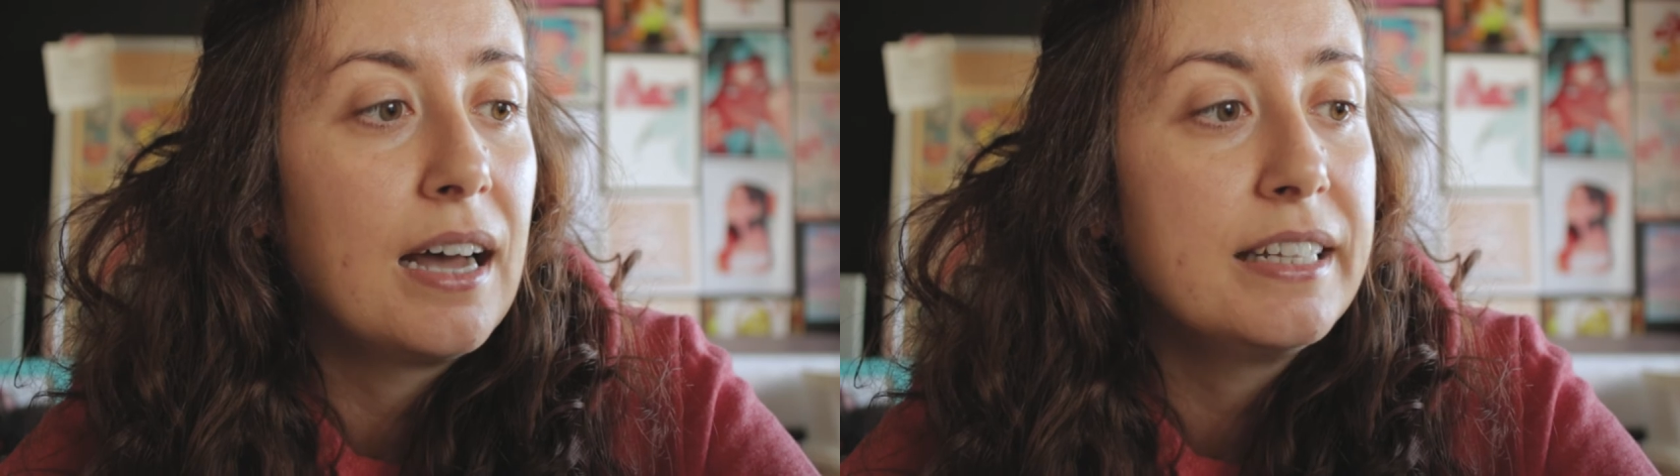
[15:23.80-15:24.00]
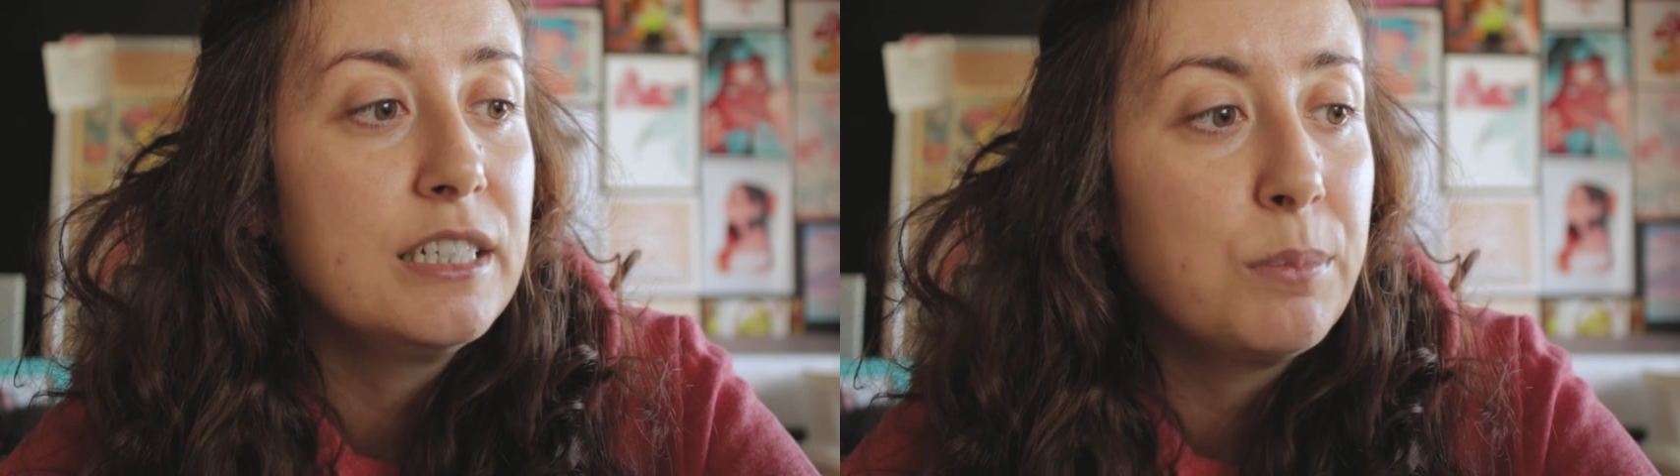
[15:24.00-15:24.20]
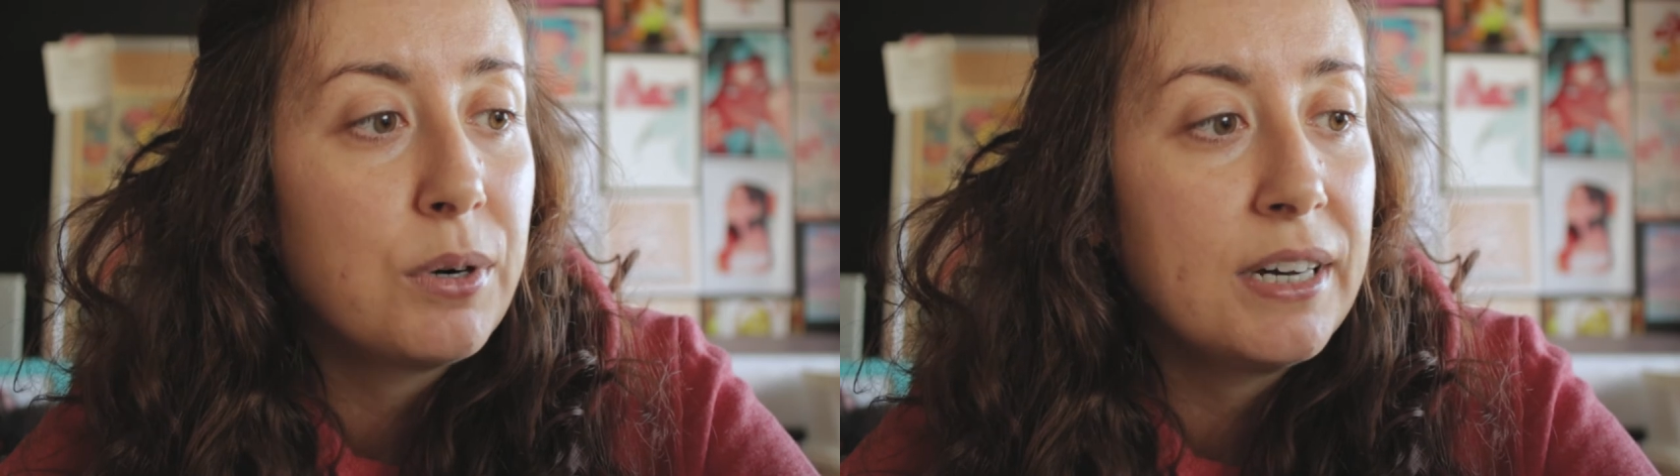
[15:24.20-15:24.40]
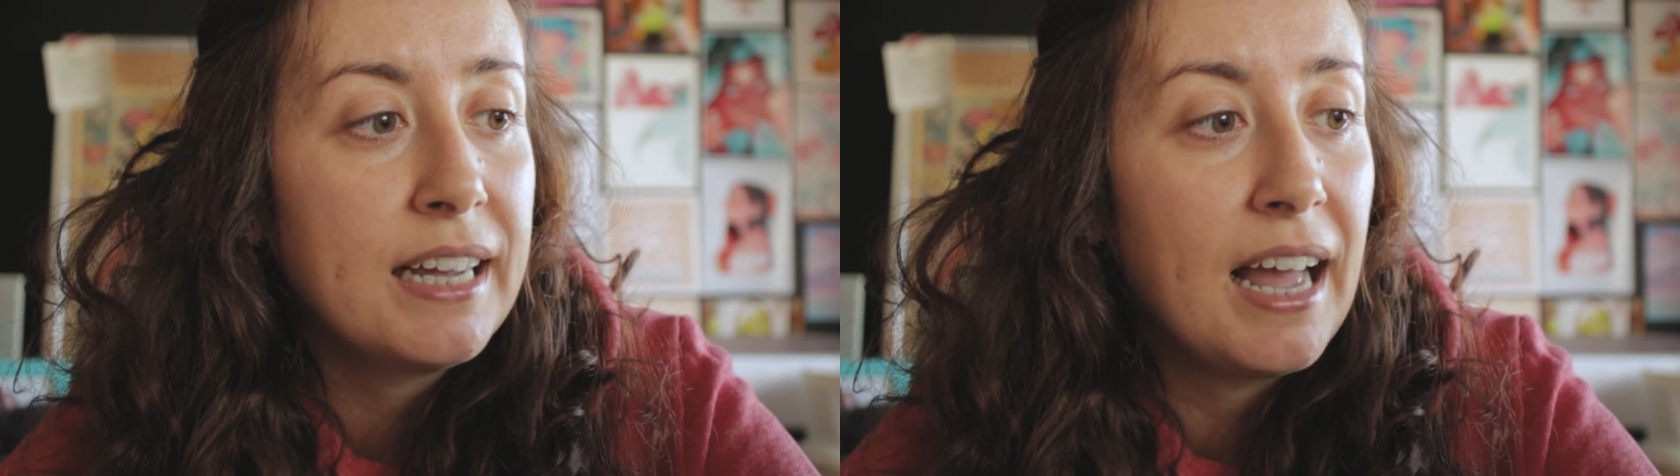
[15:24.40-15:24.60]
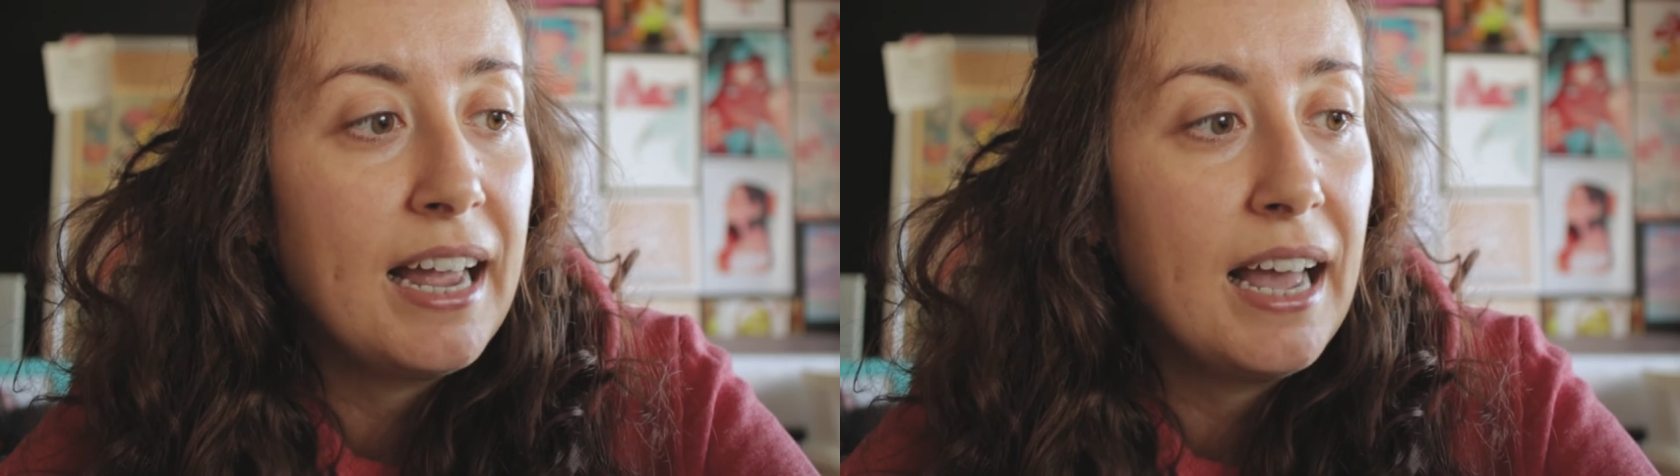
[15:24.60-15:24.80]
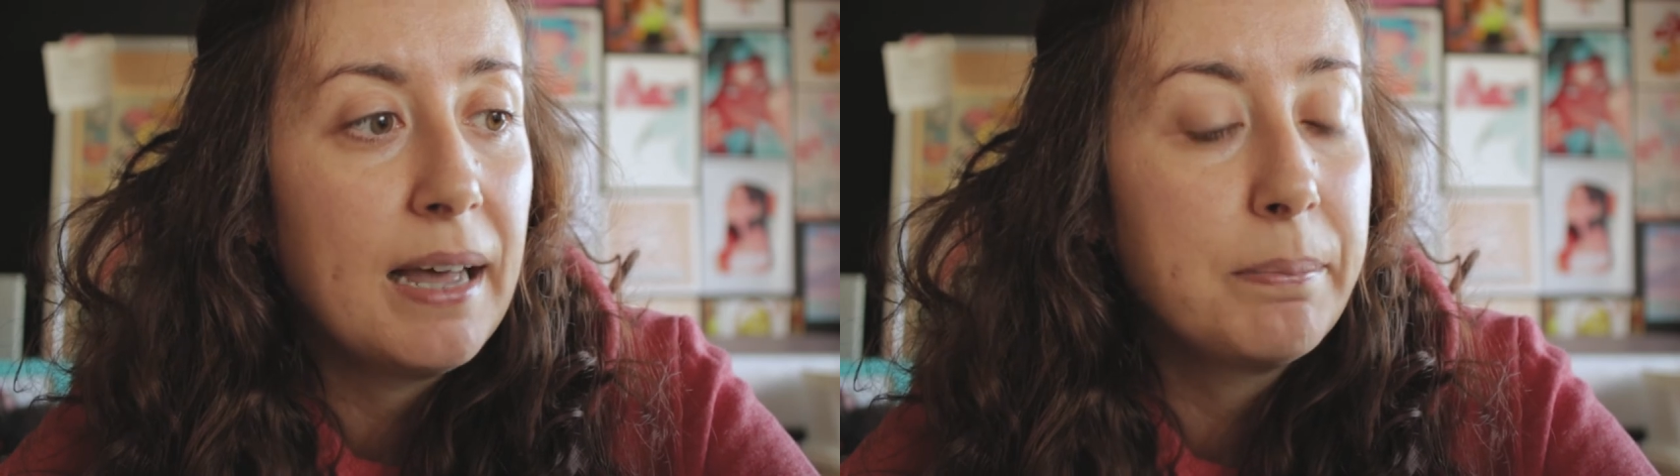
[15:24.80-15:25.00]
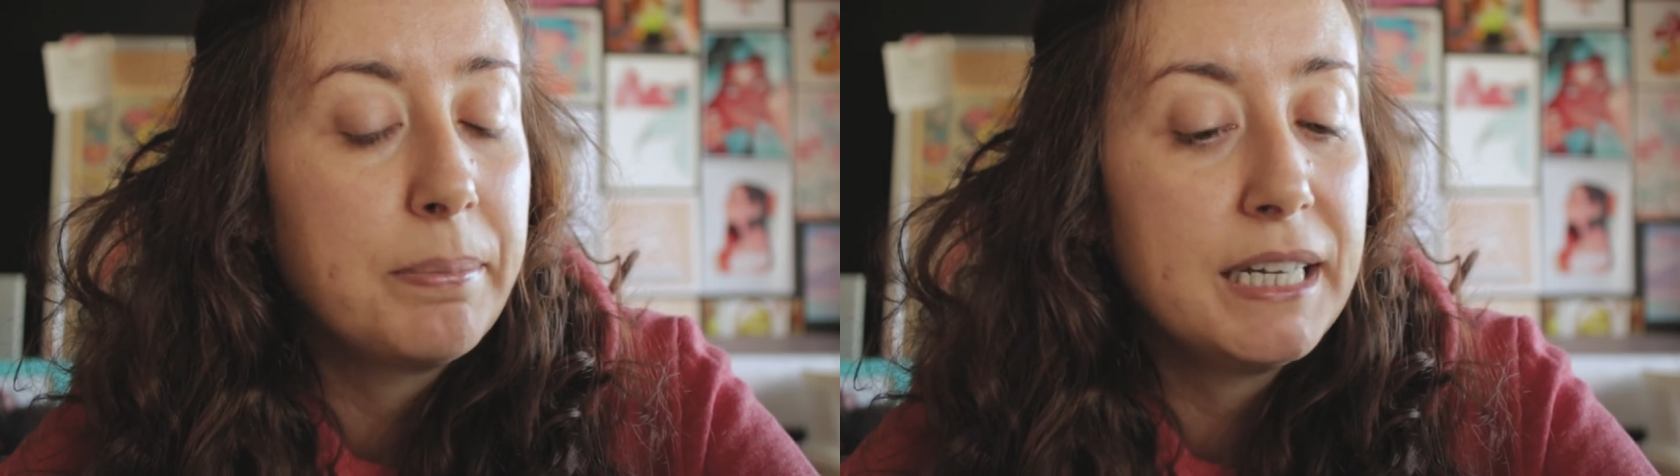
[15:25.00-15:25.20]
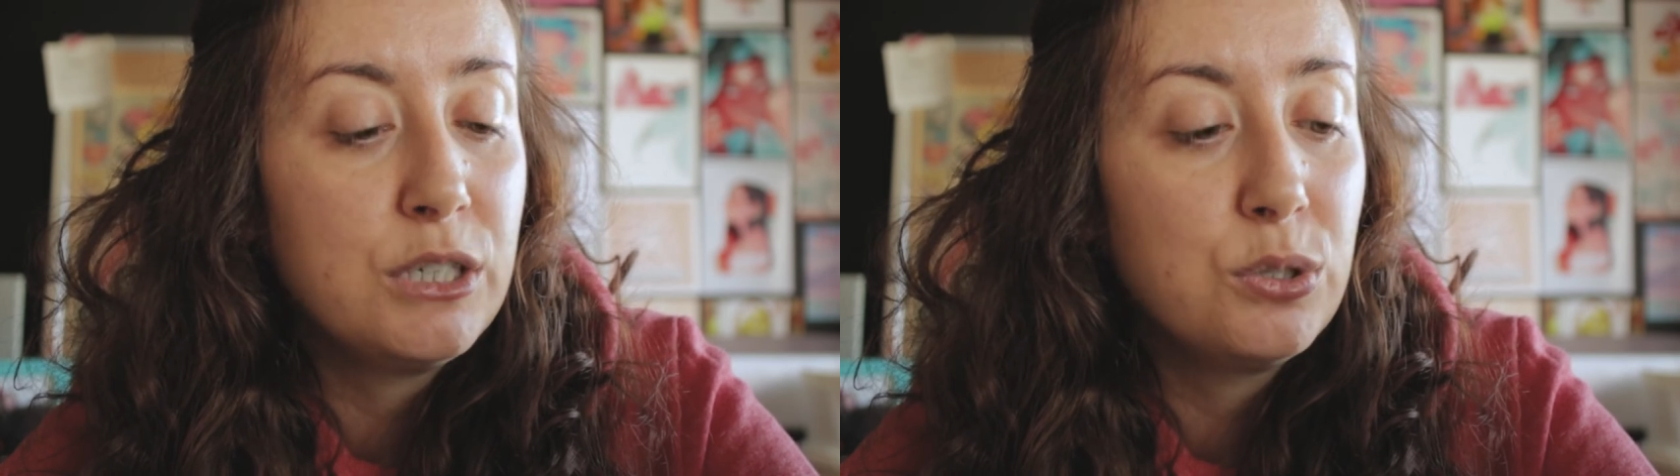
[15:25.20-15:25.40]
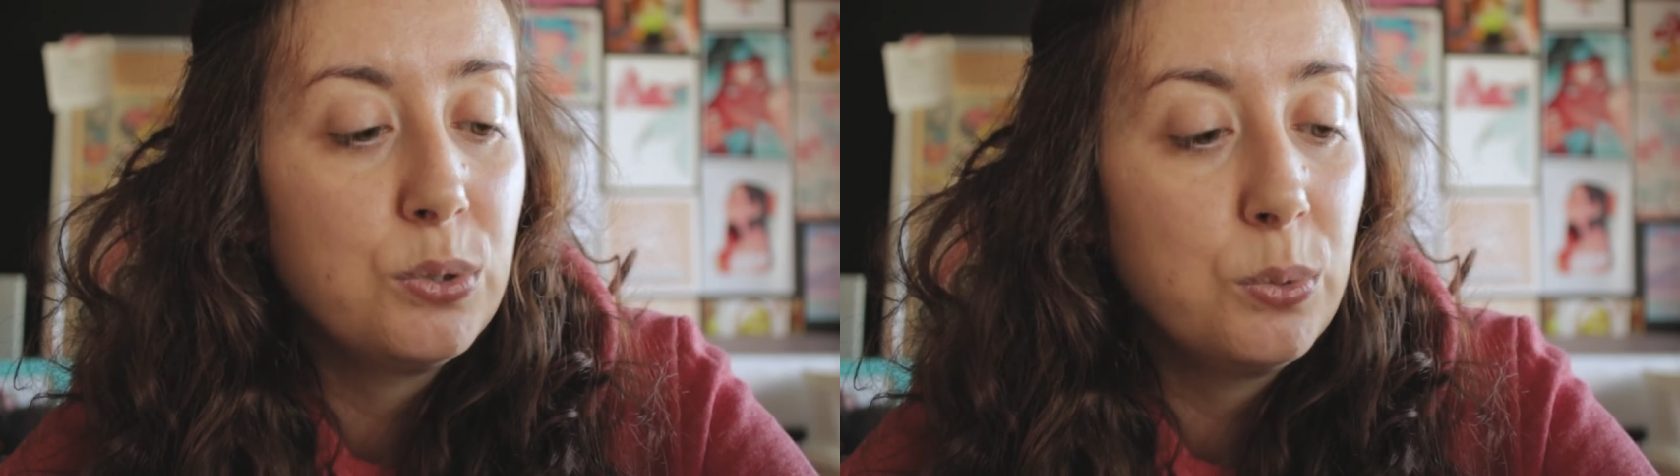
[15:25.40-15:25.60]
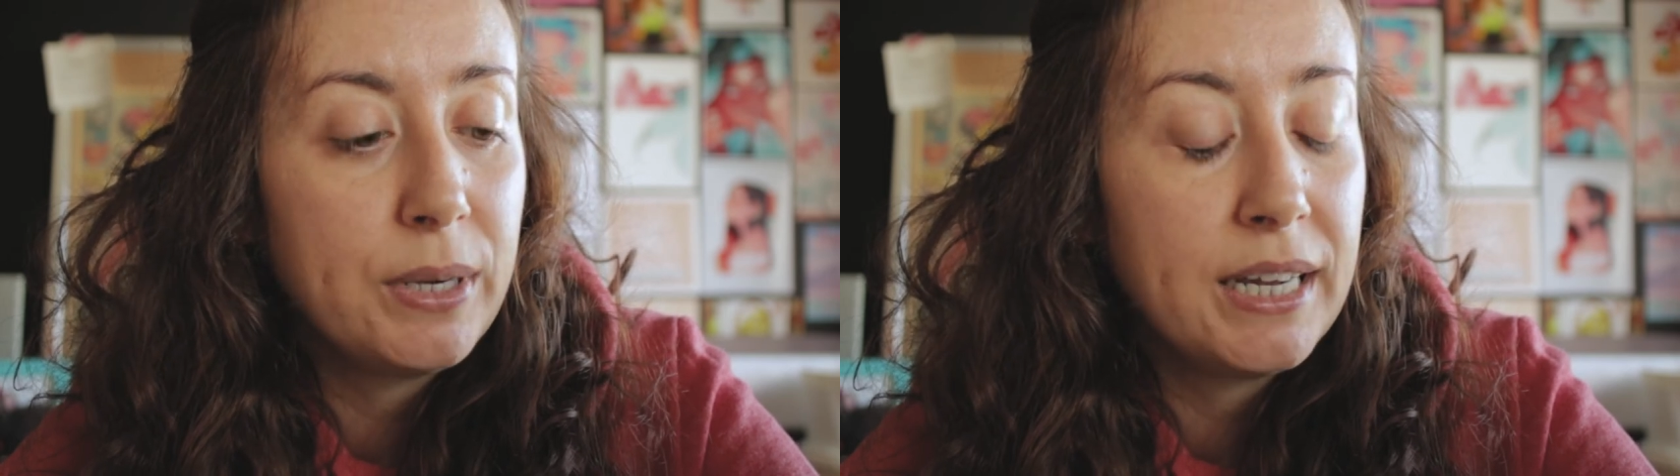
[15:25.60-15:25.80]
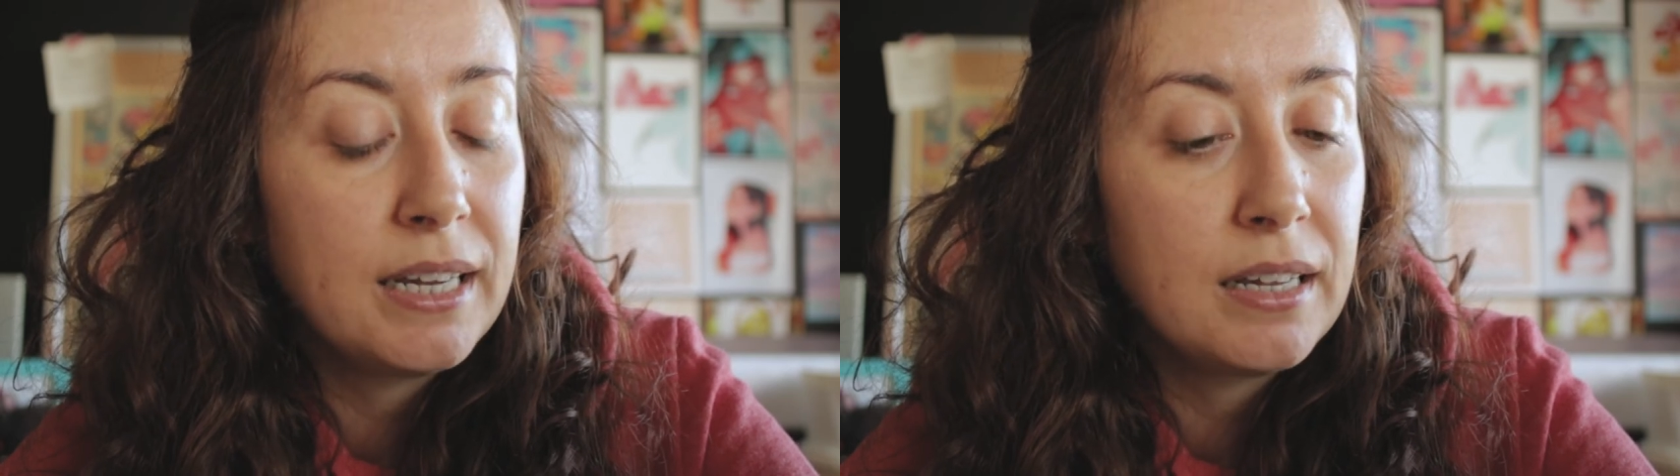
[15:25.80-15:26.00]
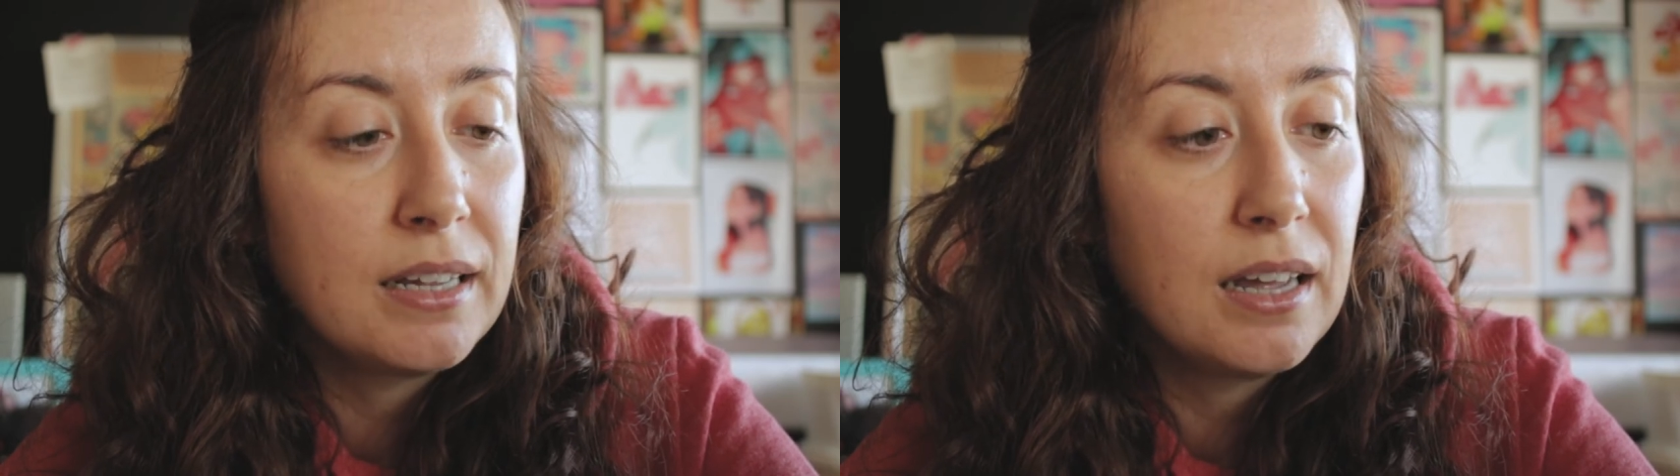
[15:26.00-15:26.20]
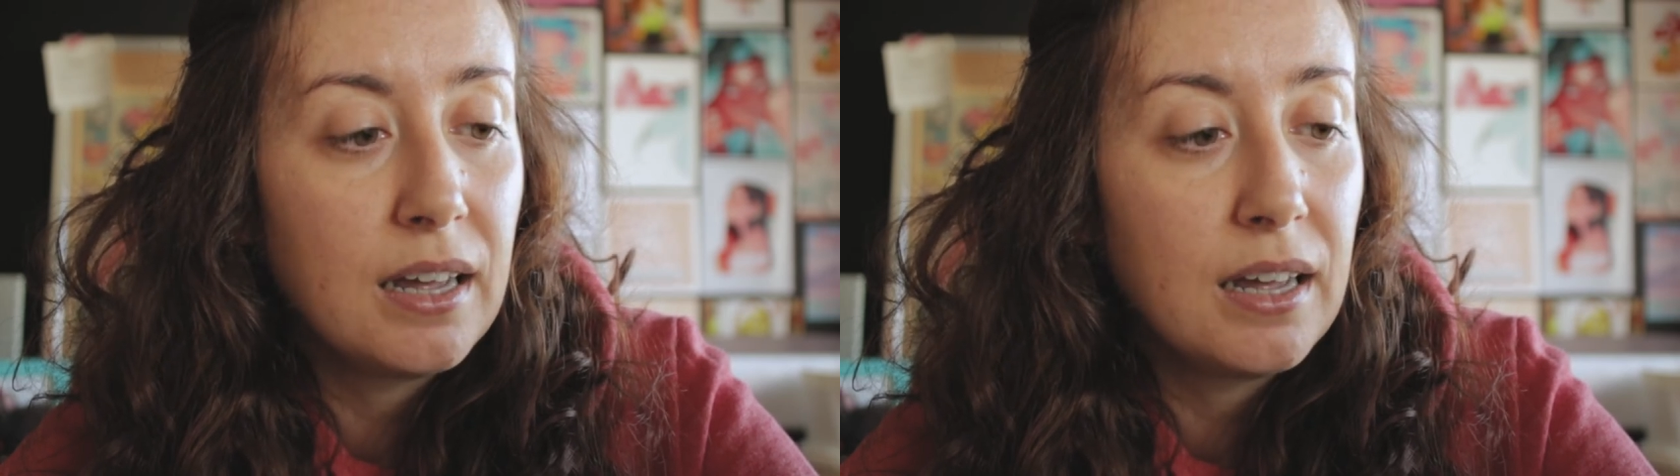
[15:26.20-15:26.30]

This morning I have been doing